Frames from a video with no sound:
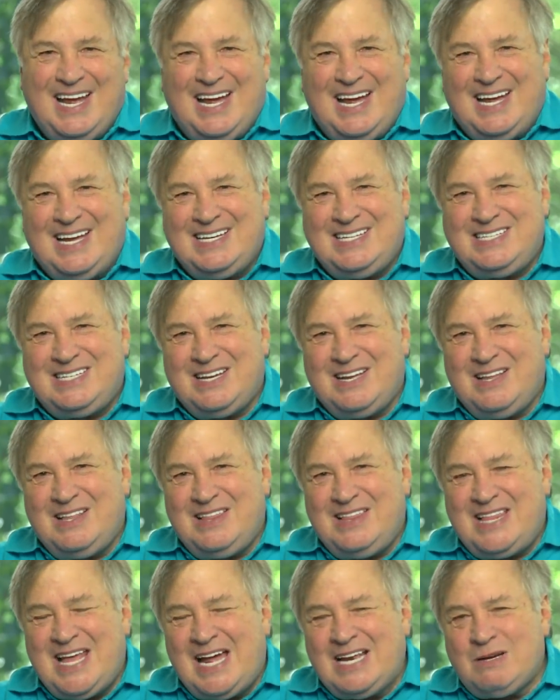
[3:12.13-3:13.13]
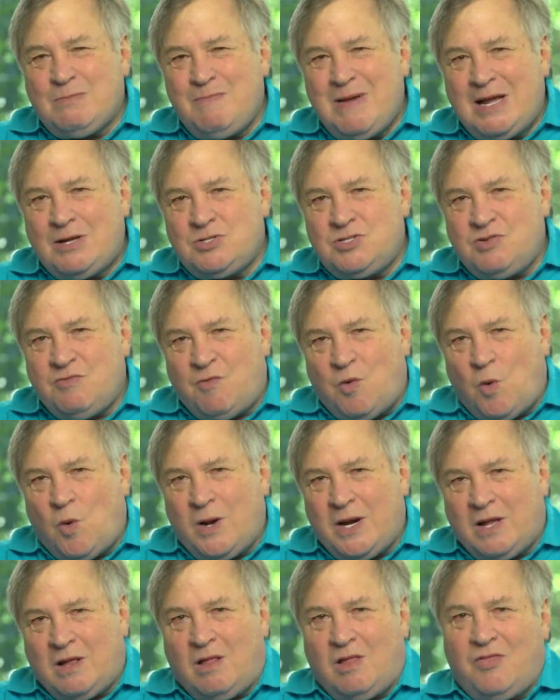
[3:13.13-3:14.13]
And that amount of
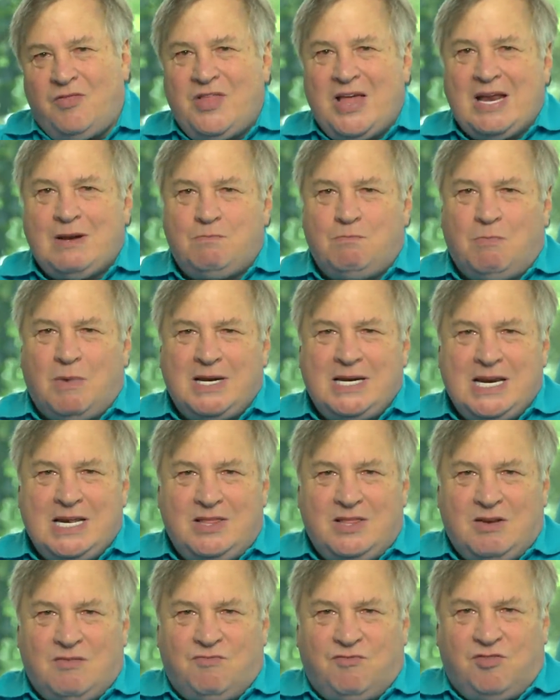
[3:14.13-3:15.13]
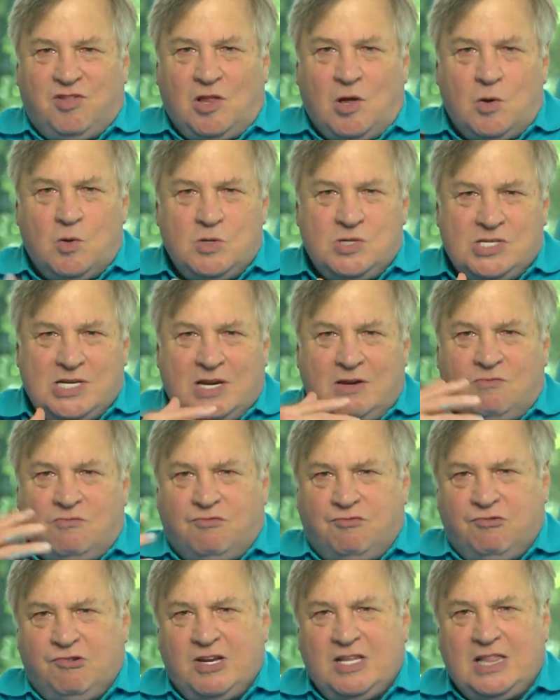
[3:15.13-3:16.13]
oil, that money that flows in
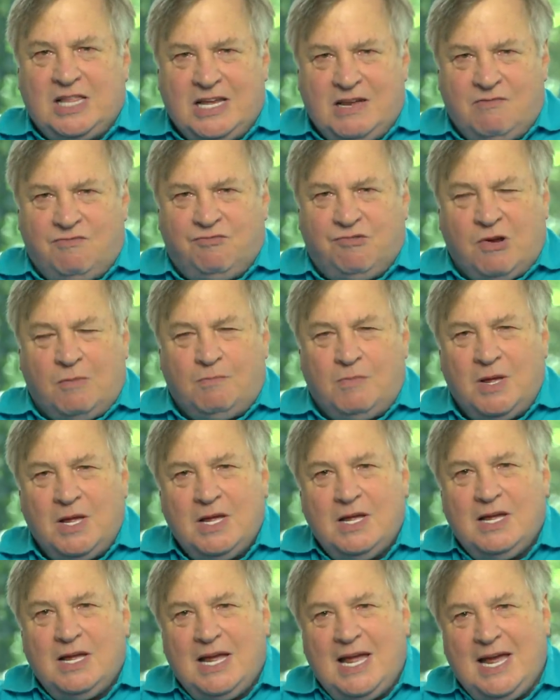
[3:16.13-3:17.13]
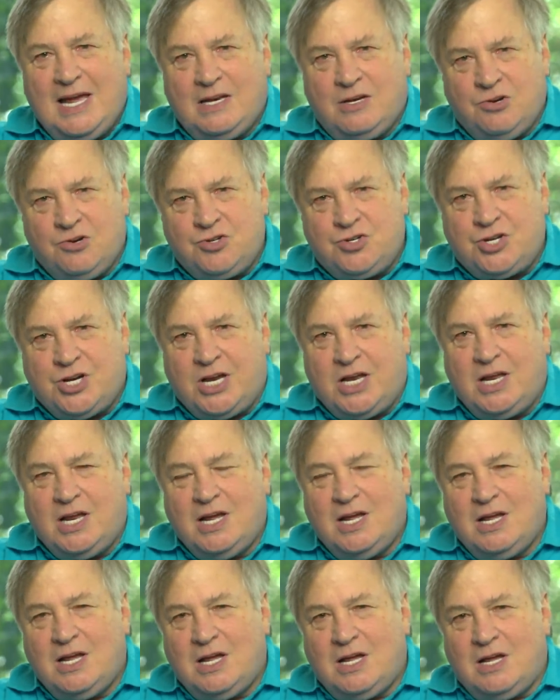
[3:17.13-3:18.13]
freely from energy
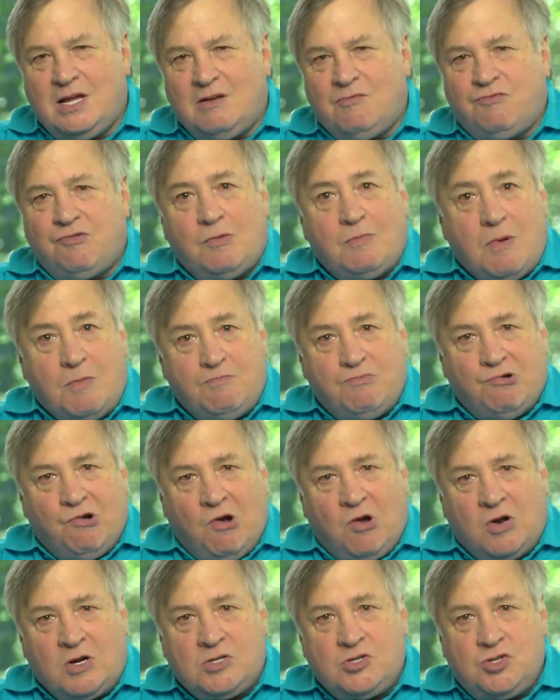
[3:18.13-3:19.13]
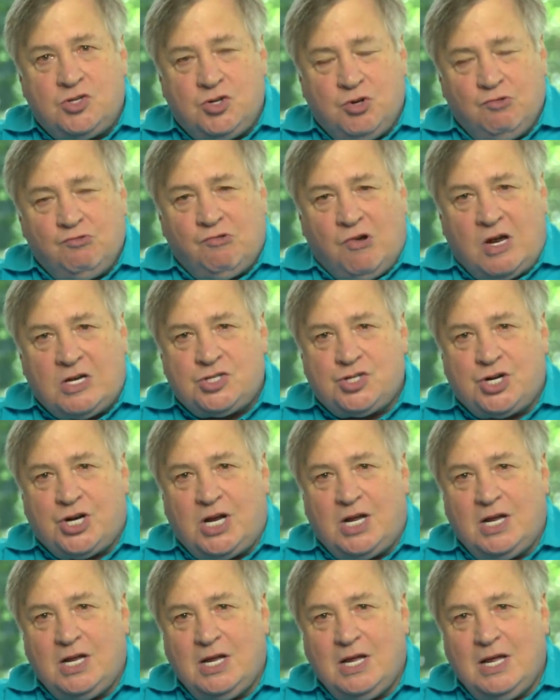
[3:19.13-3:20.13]
from abroad to
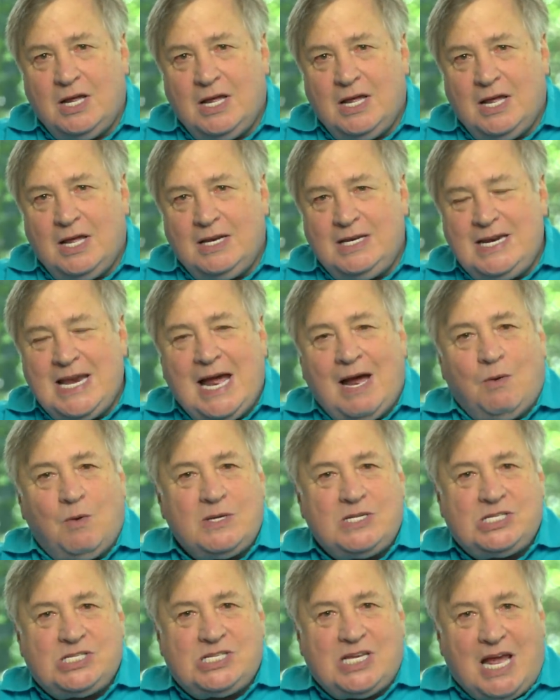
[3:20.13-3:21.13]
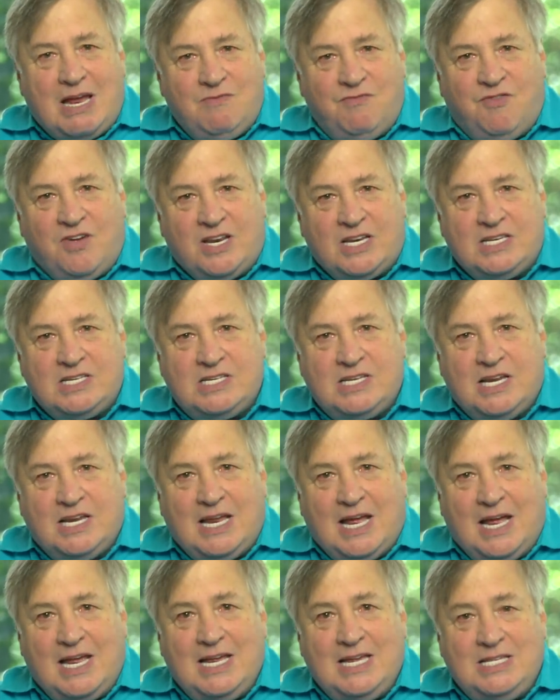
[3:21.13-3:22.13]
Russia, now is siphoned
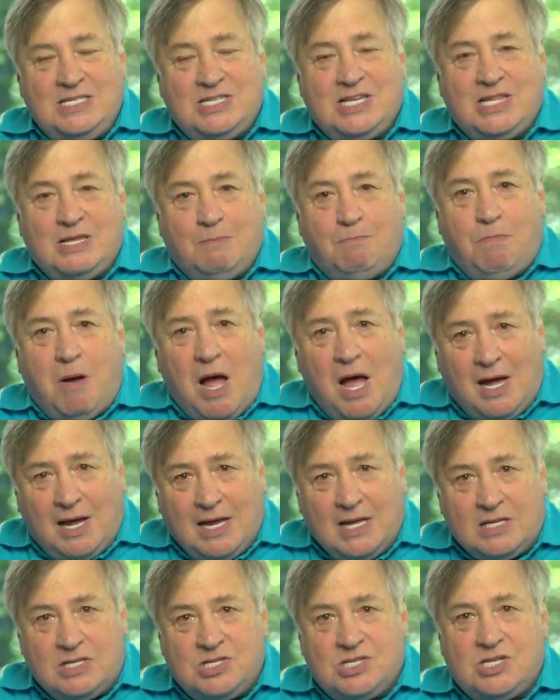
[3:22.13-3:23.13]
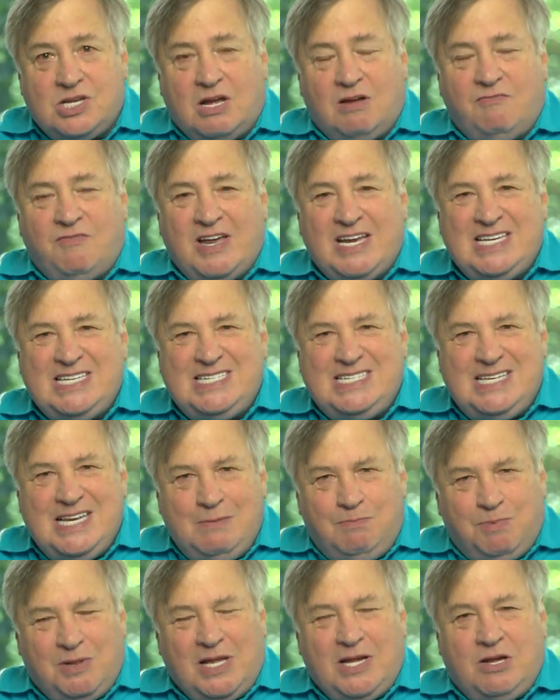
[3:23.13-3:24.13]
into the pockets of a
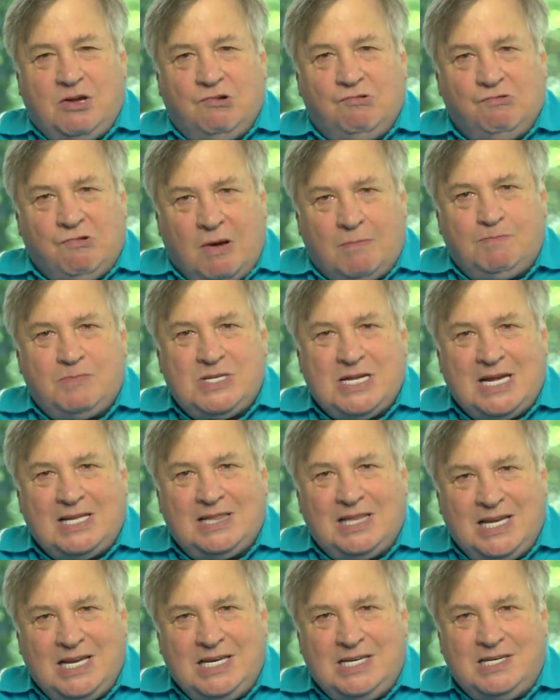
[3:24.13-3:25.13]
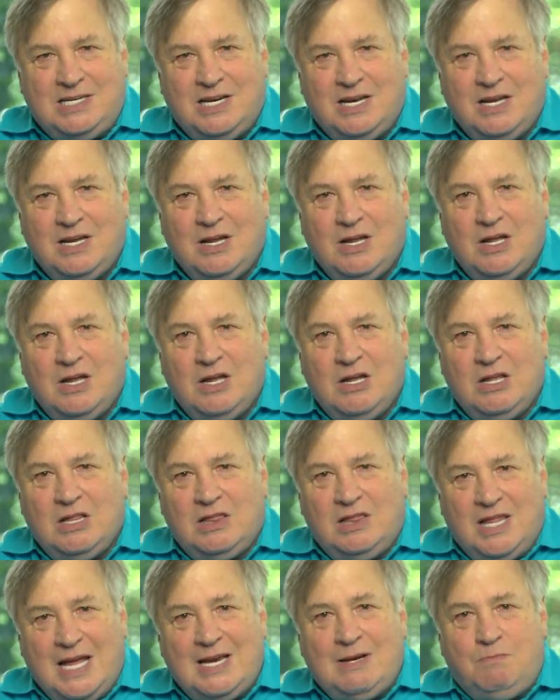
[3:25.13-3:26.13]
deeply corrupt elite
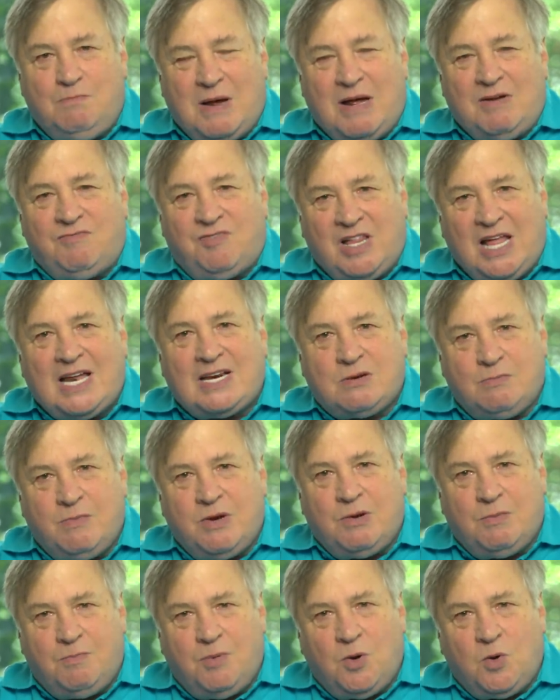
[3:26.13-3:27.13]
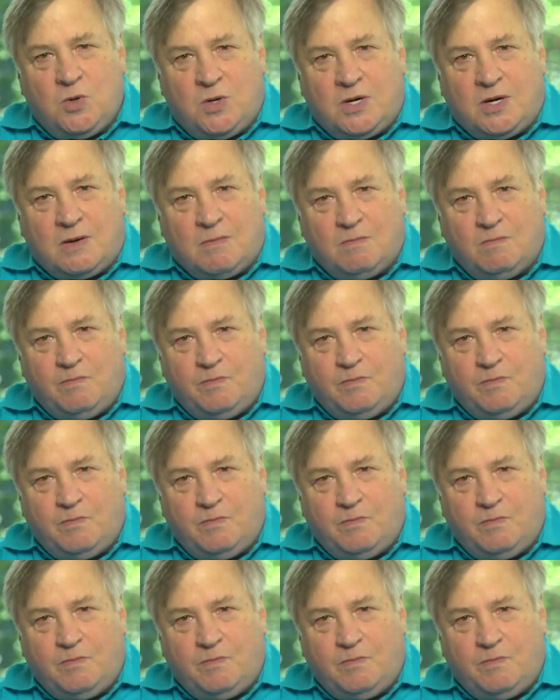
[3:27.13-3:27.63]
led by Vladimir Putin.